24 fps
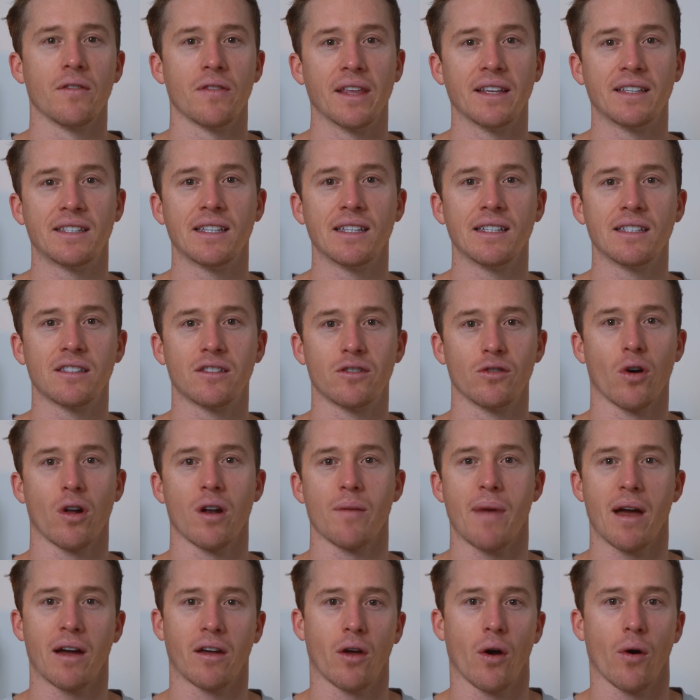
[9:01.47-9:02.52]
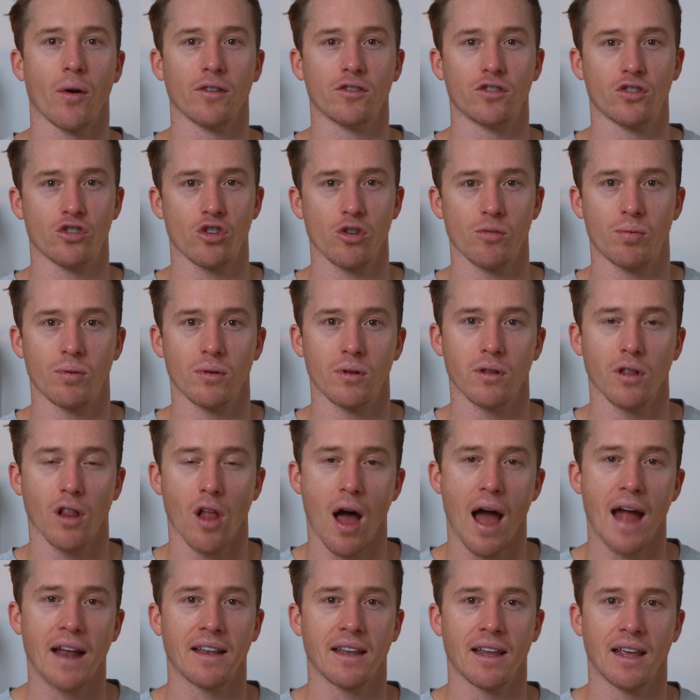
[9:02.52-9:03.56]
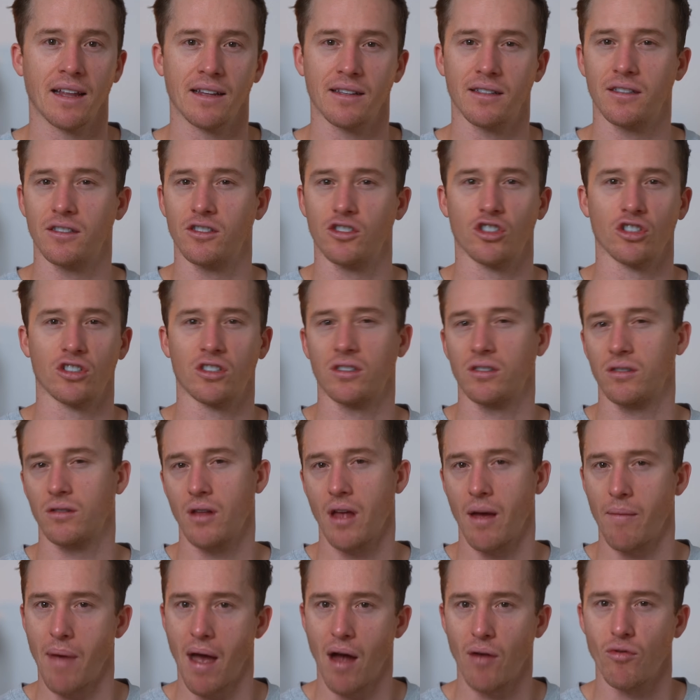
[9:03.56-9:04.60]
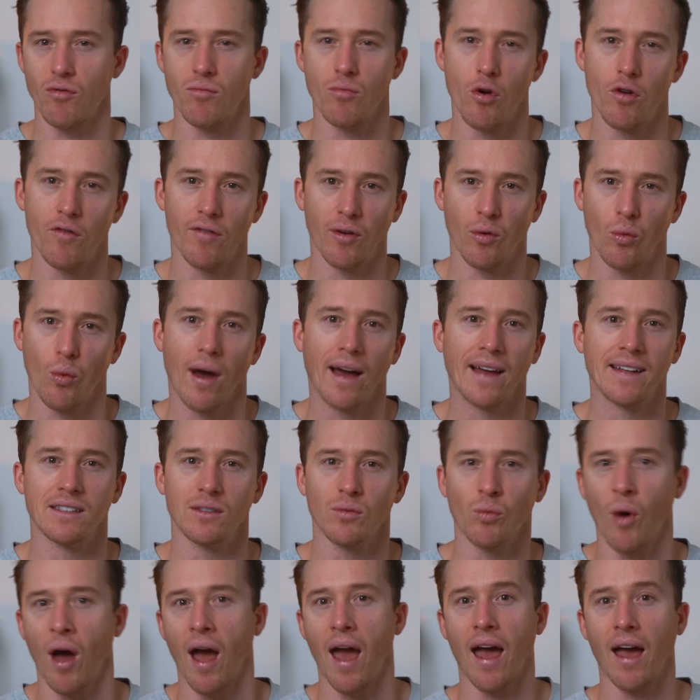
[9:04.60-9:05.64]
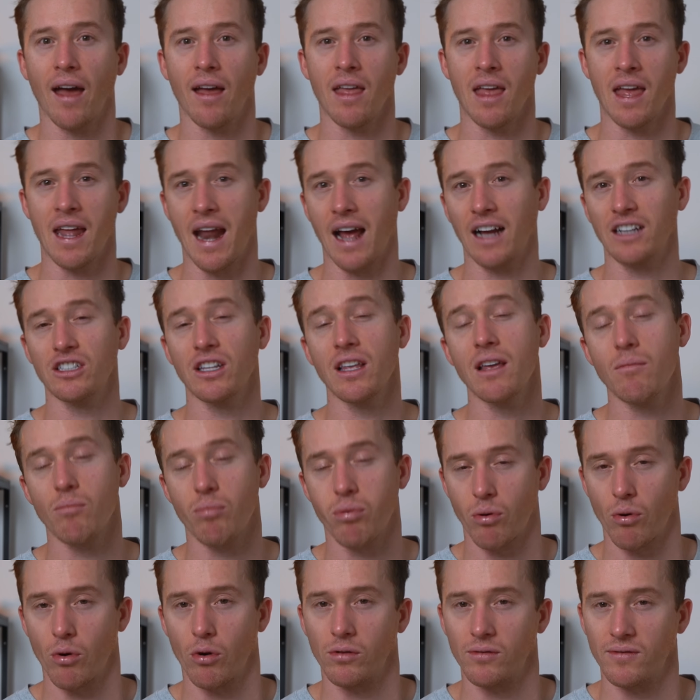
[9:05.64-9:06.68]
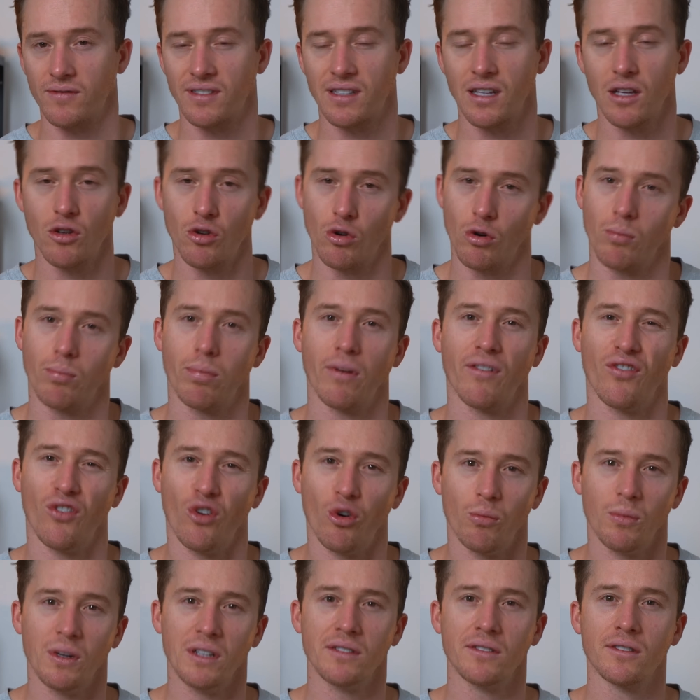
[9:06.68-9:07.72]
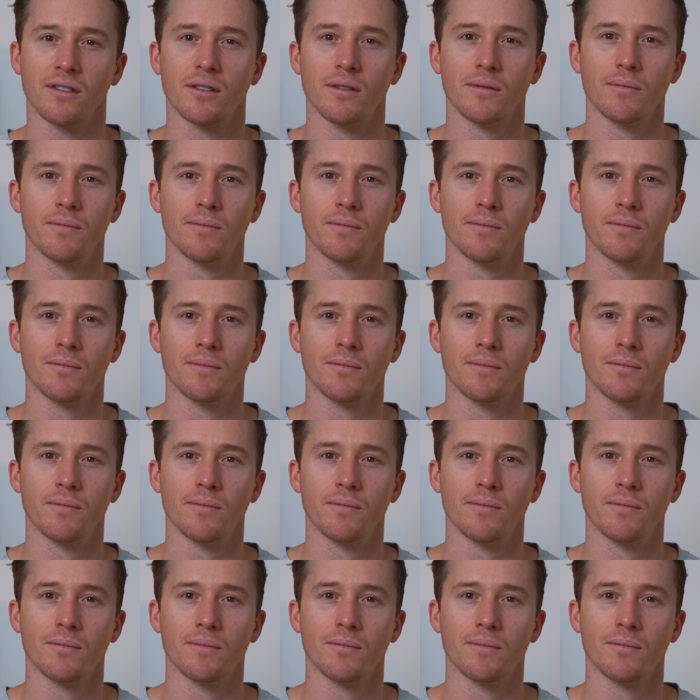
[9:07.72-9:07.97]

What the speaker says: This is not about going stupid light, it's just about removing weight where it actually improves your performance.